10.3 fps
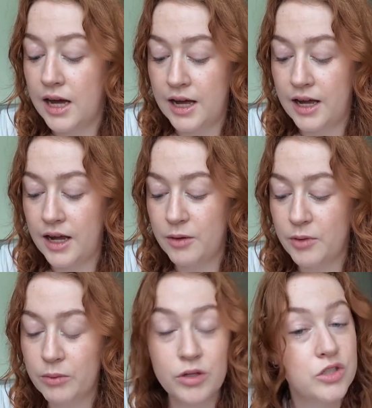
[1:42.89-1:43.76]
I'm
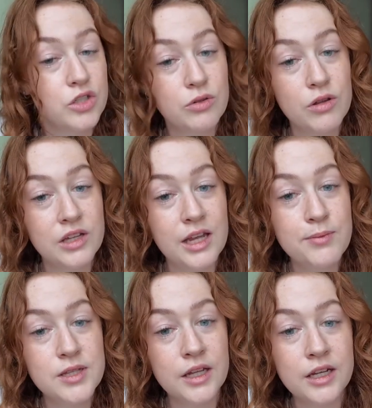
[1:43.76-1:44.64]
going to show you all the
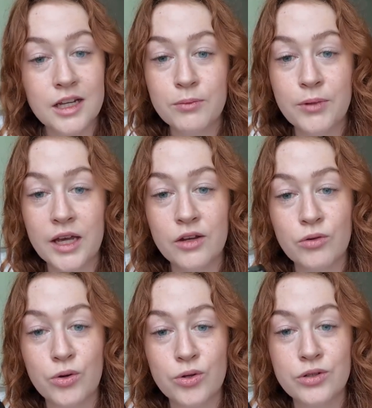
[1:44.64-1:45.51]
clips and then you can make
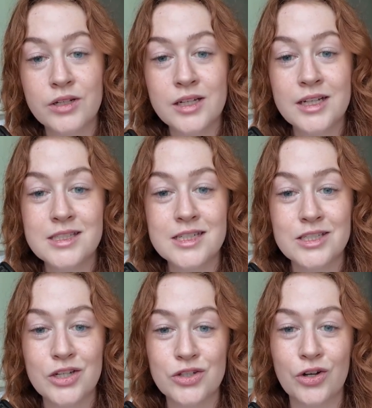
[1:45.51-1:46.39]
your own
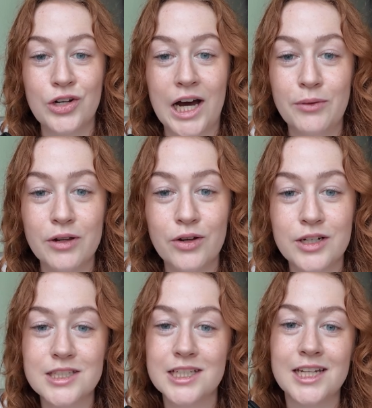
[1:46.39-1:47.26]
decision on how it
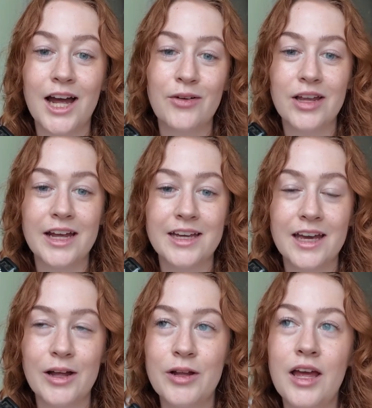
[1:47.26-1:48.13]
looks and how you
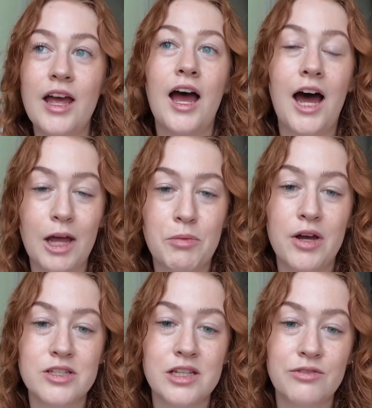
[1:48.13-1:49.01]
like it. I
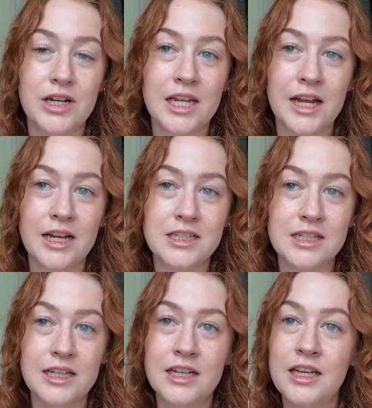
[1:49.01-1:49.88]
personally really liked
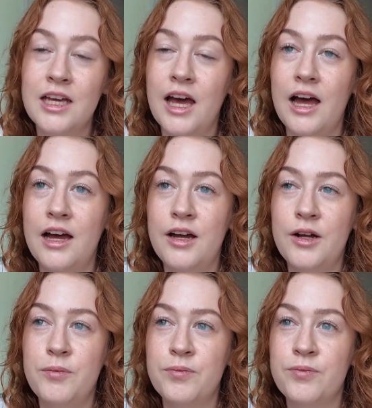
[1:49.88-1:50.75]
it.
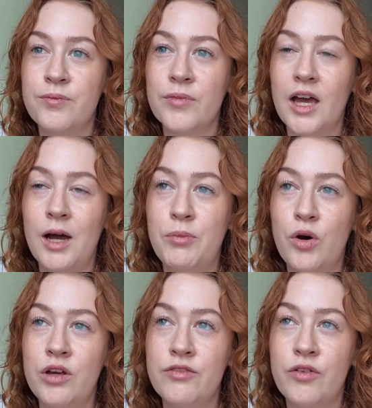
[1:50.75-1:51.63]
I
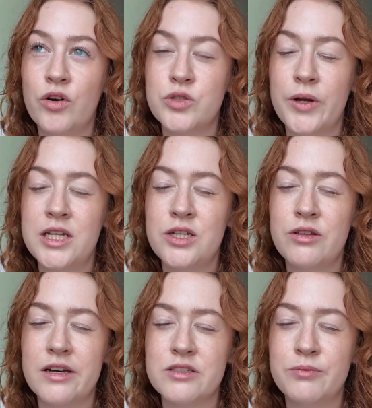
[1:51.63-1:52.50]
bought it for
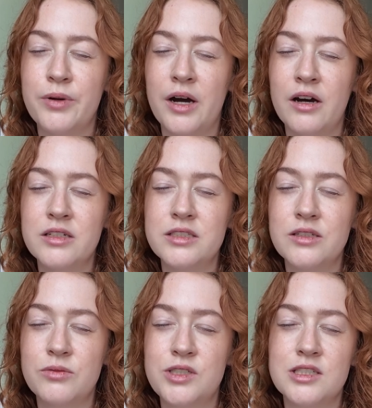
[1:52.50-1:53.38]
22,000 baht,
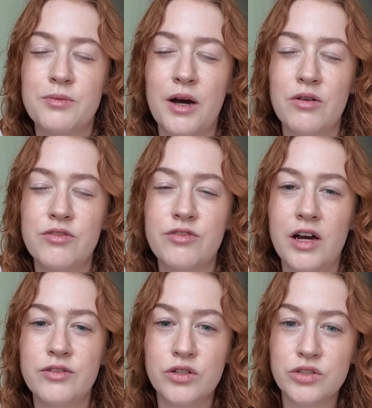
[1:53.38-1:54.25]
which is about
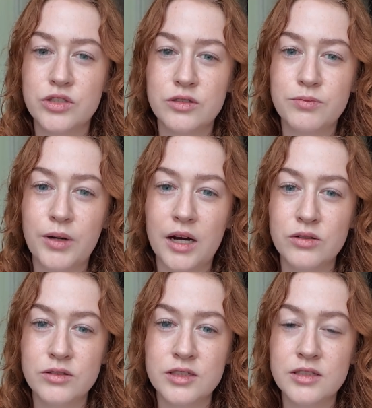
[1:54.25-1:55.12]
£500.